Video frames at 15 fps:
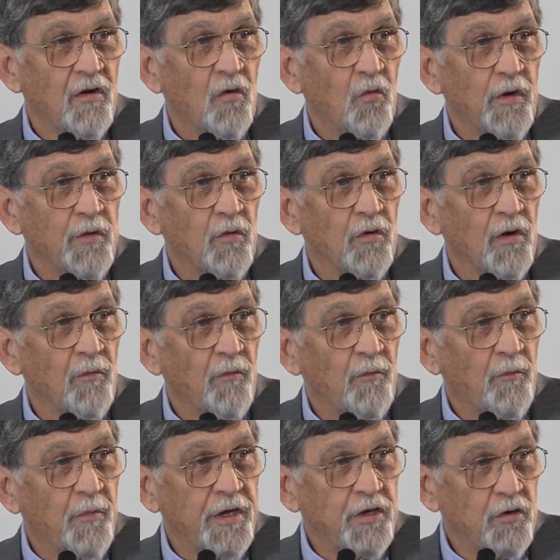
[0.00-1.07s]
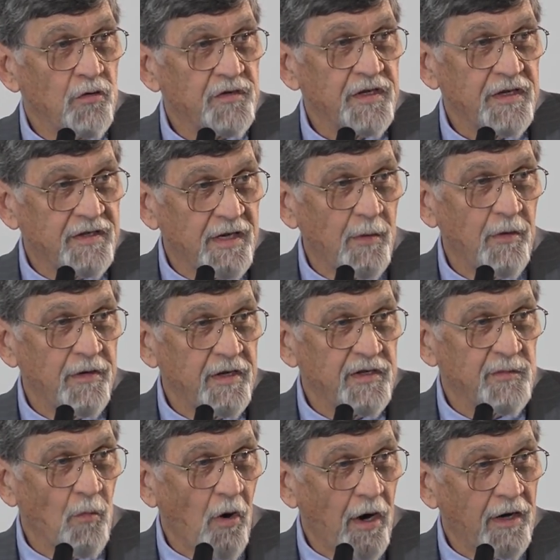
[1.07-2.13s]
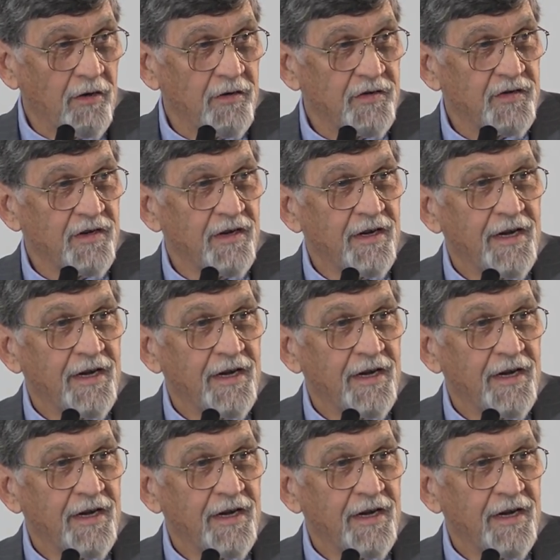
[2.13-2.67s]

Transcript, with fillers: we will be using some of these markers,